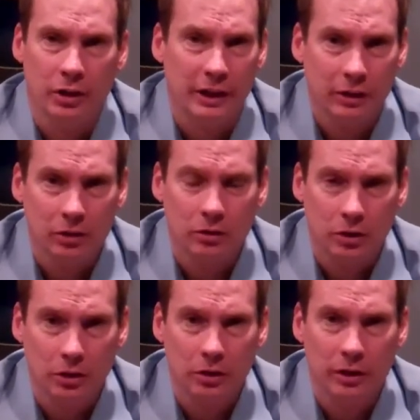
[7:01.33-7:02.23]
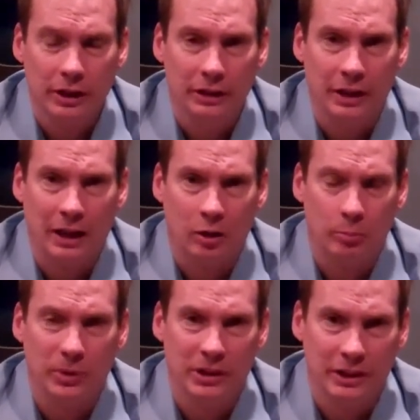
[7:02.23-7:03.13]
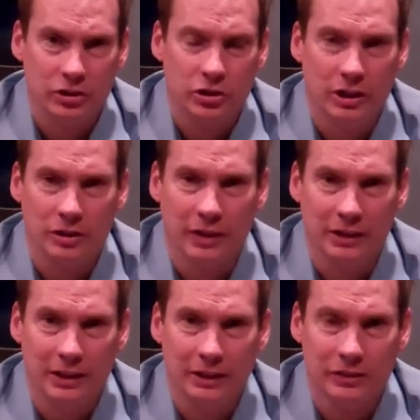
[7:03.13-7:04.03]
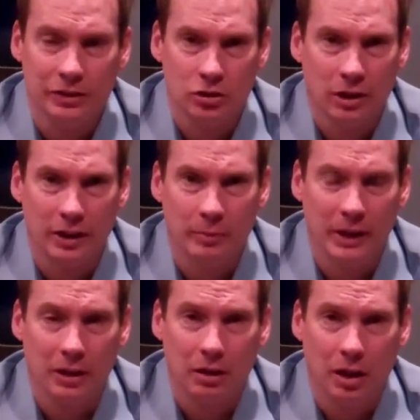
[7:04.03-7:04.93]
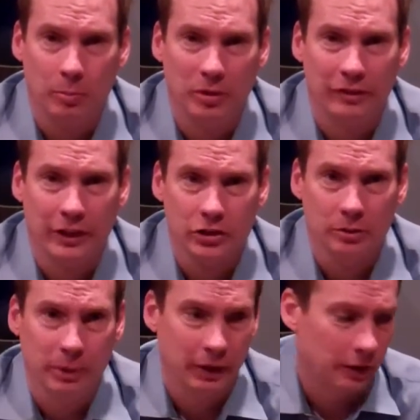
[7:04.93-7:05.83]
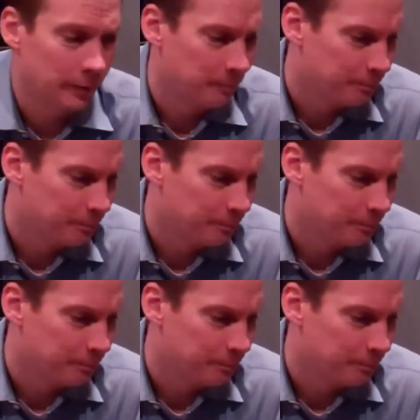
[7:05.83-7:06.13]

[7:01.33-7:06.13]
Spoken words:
here to learn and to help in the exchange of ideas and try to make our profession better.